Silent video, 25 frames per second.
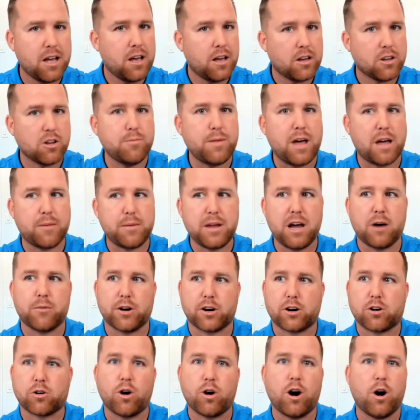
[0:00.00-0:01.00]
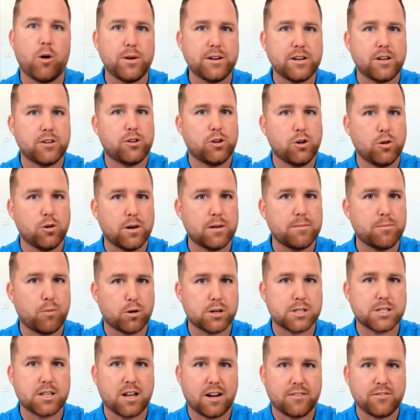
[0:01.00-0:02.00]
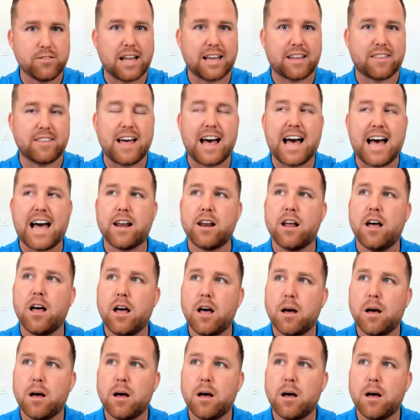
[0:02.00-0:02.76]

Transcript: you may be able to grow into doing more stuff like that.